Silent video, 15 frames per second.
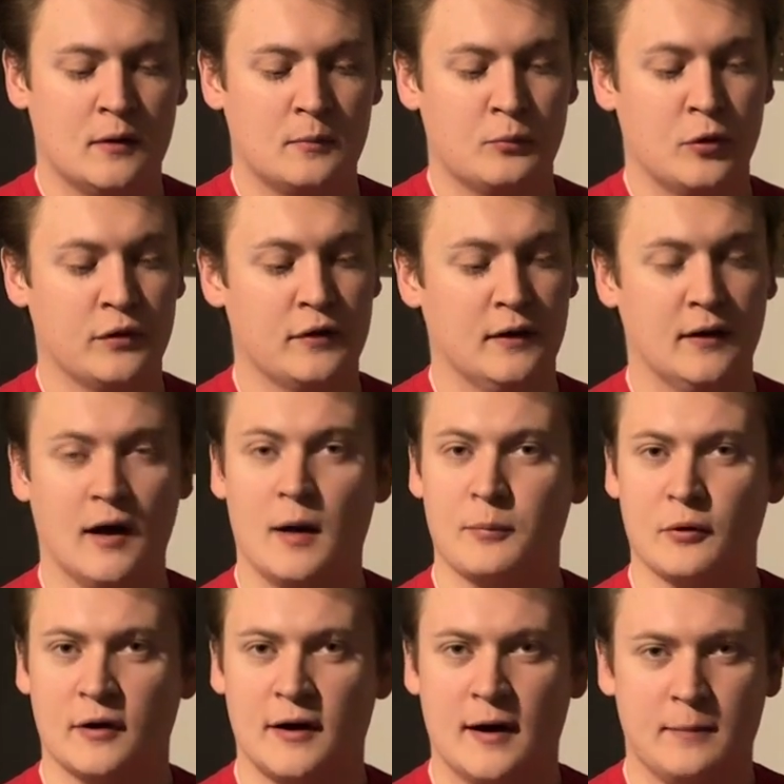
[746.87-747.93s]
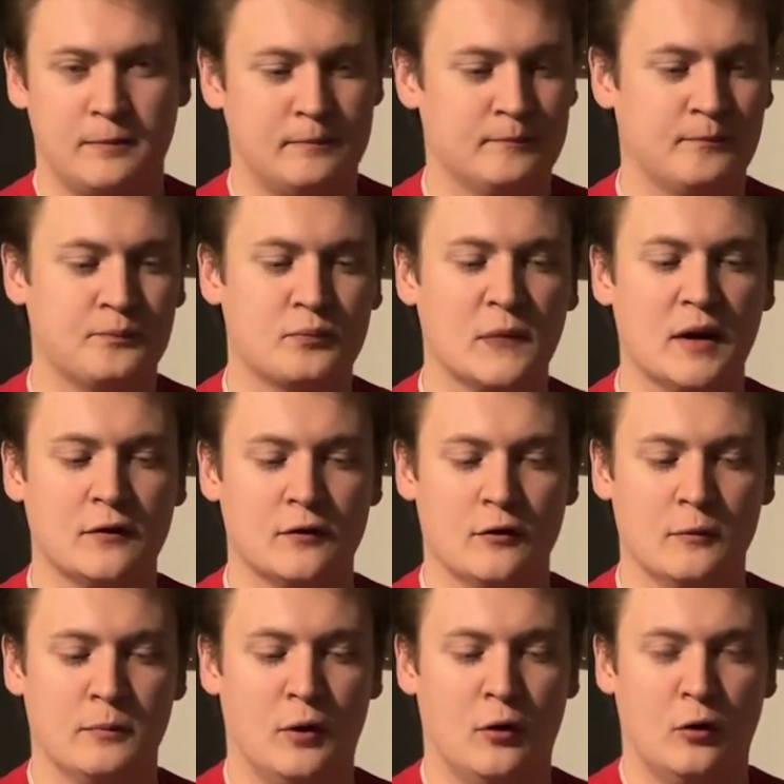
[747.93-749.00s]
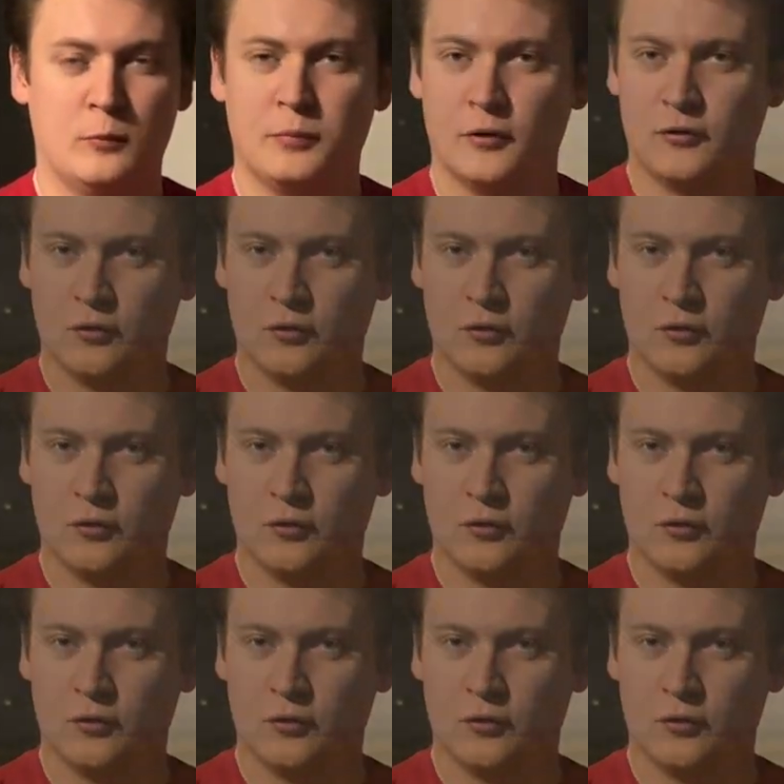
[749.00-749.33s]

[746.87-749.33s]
put the upper cup into the bowl, put